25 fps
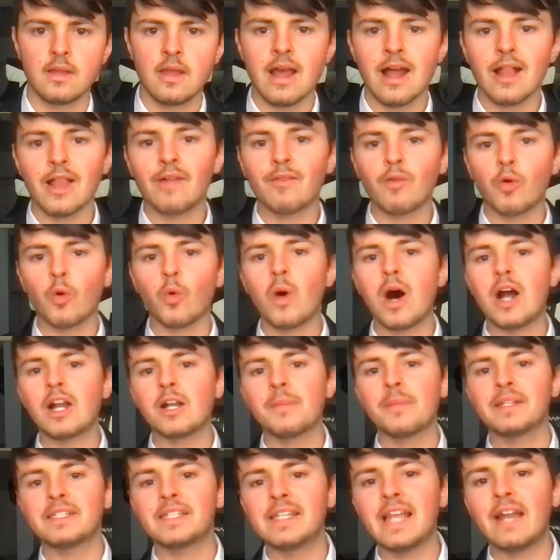Hello everyone, welcome.
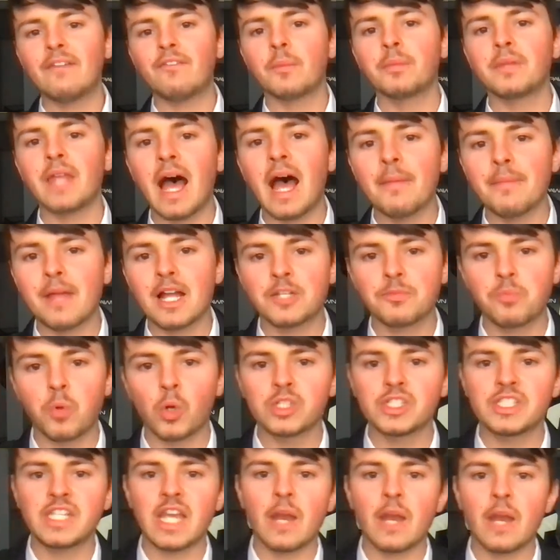This is Nick from Top Notch Sports.
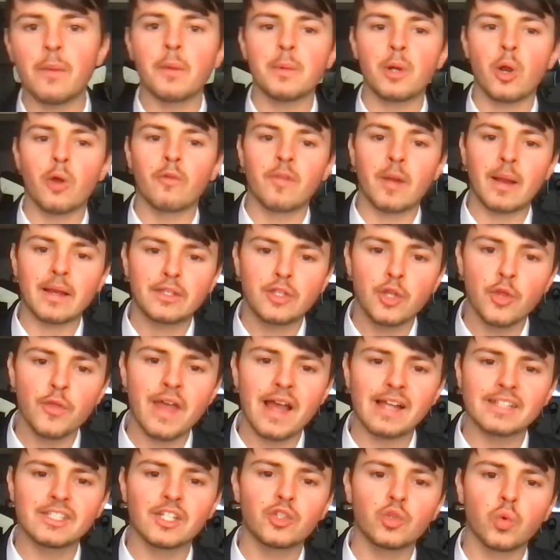Today we're going to go over our
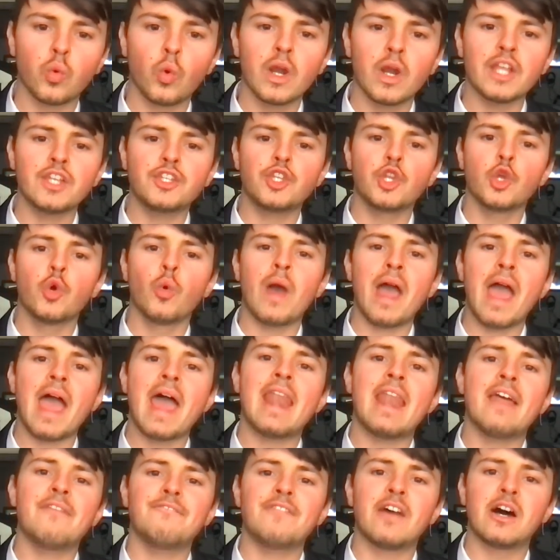2022
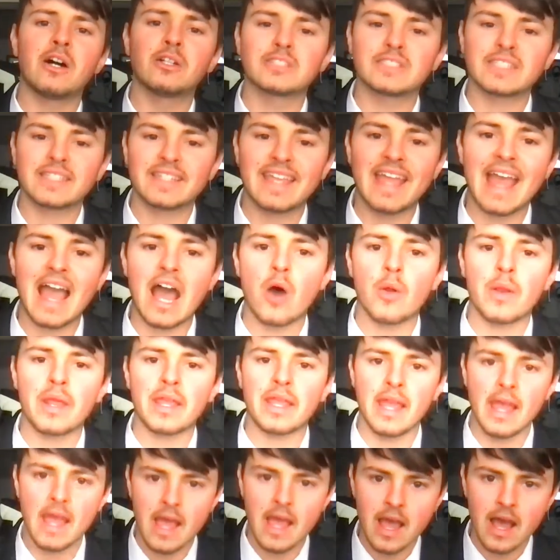NFL scouting
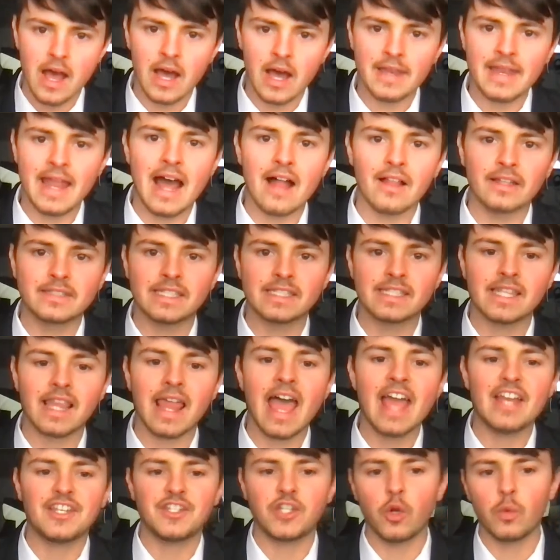analysis.
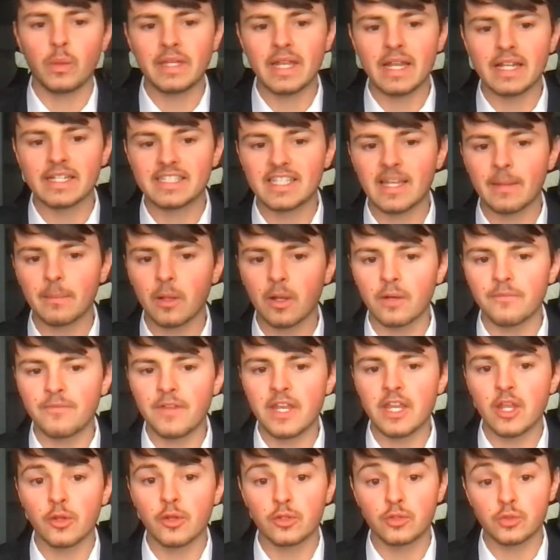Last year we did a similar
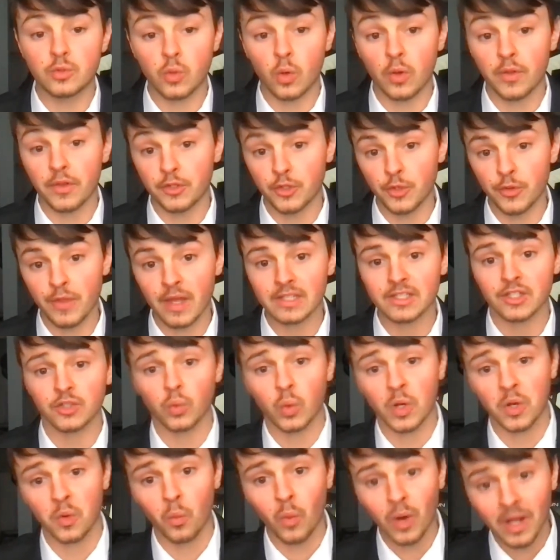video, just for the
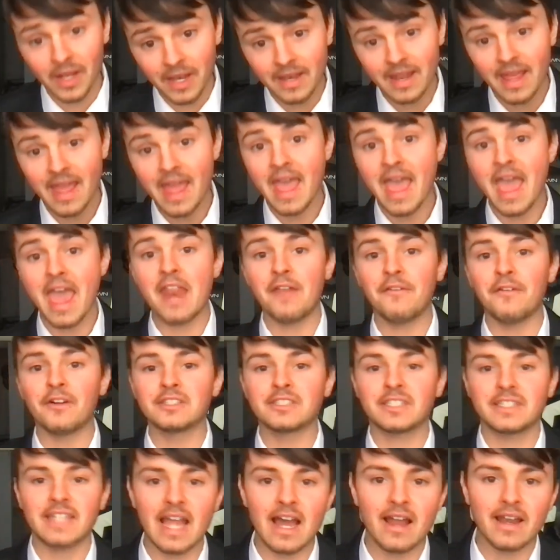2021 NFL
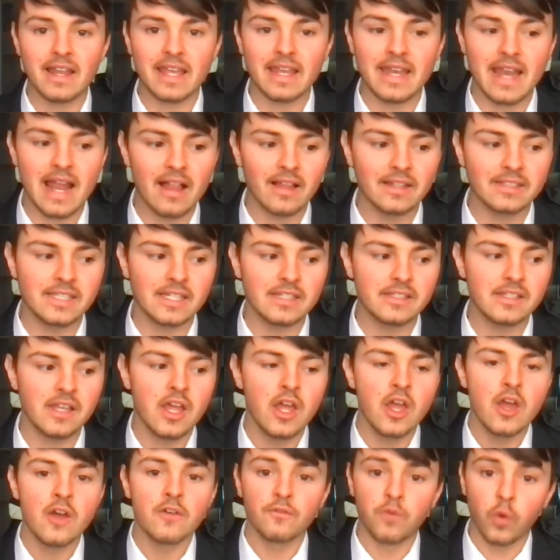scouting analysis
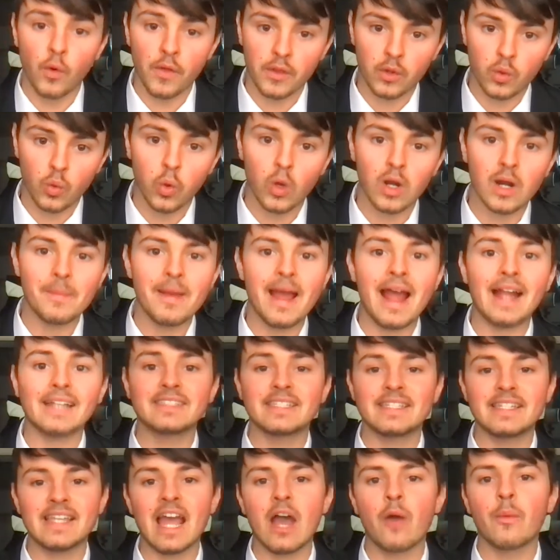for the quarterbacks.
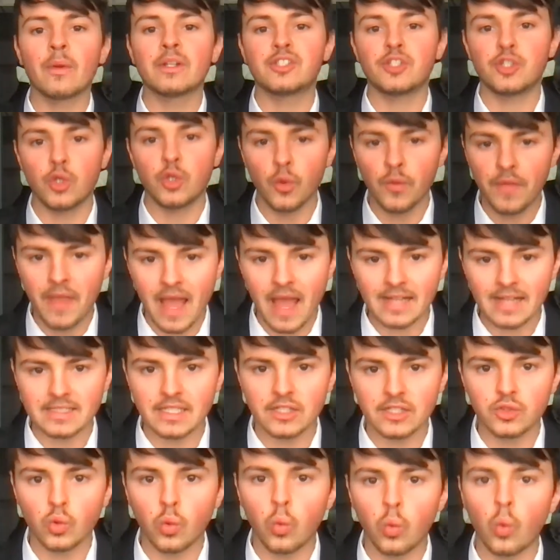Now it's
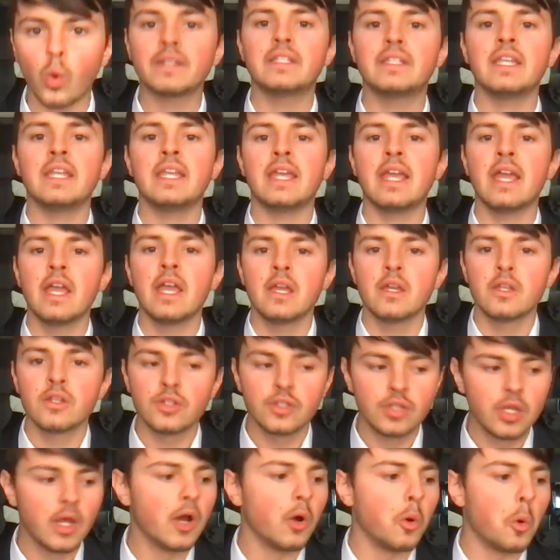
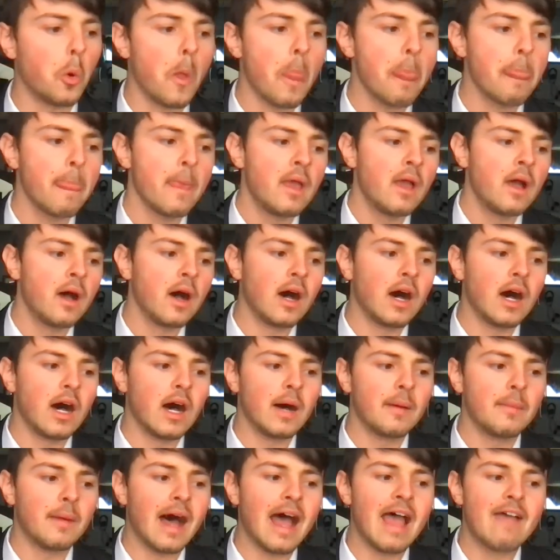2022.
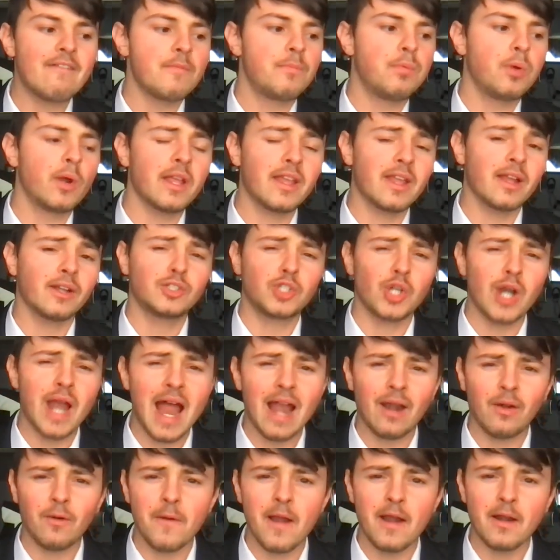I have a pretty good
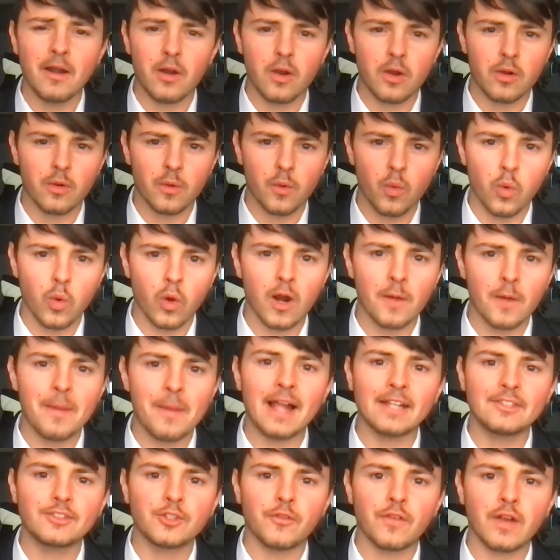track record on
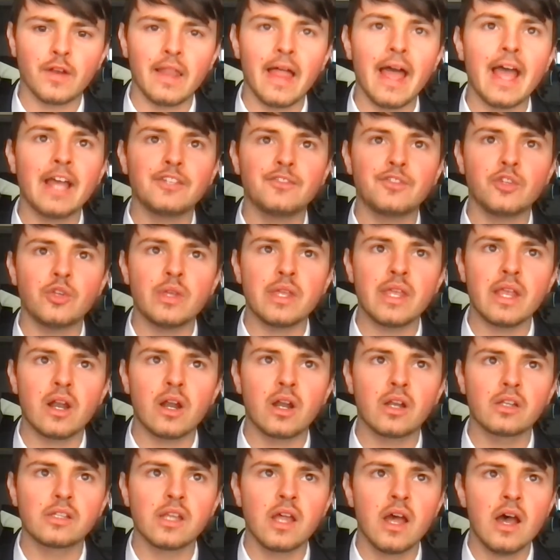quarterbacks over the last few
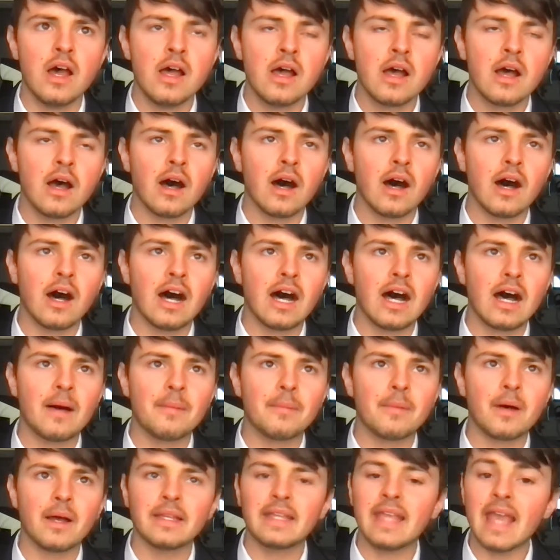years.
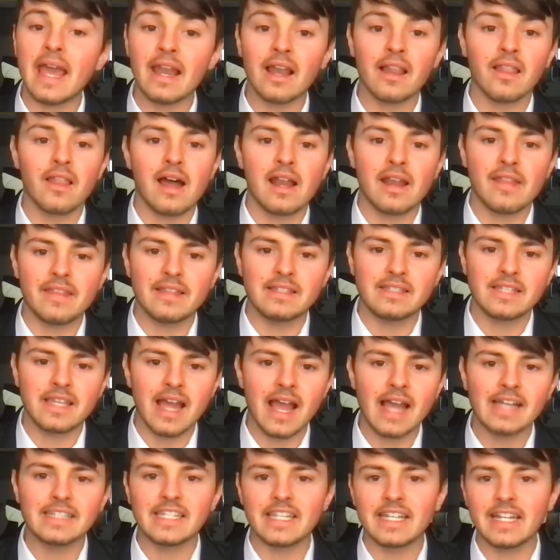Again, a lot of these
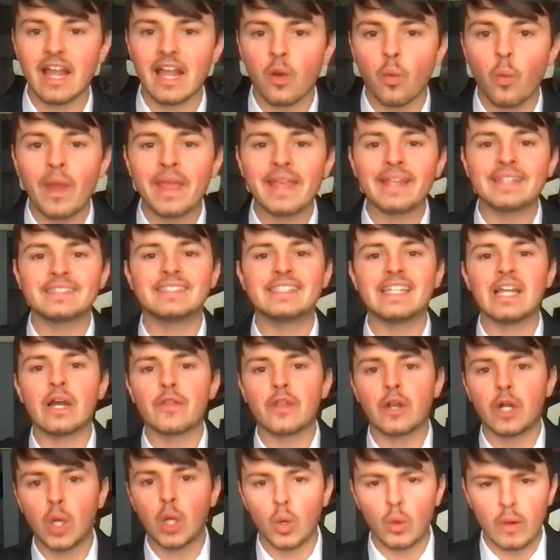guys that you got to wait and see how their
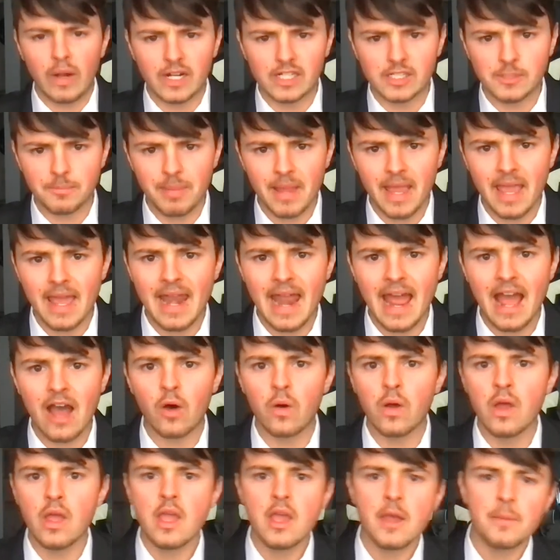careers pan
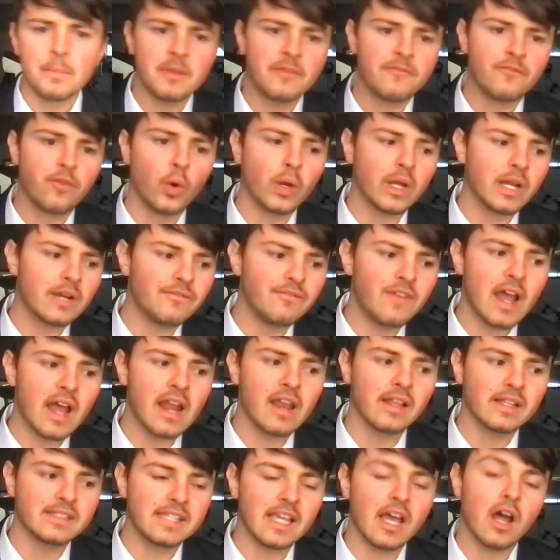out before you can
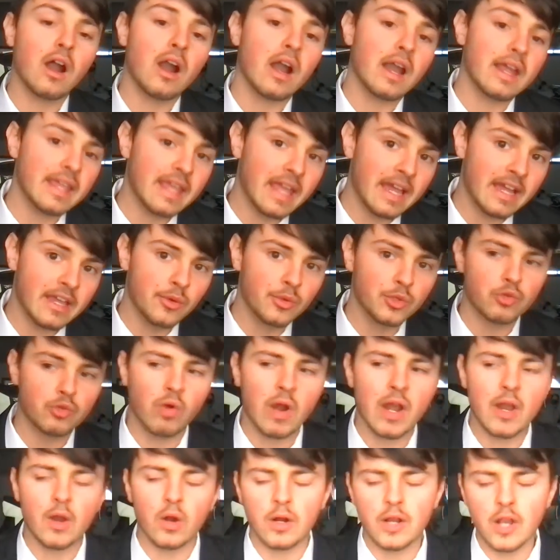finally say, all right, yeah, he was
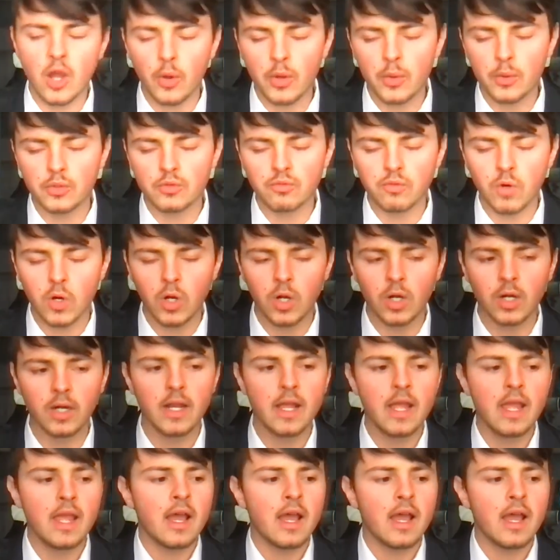right, or no, he was wrong.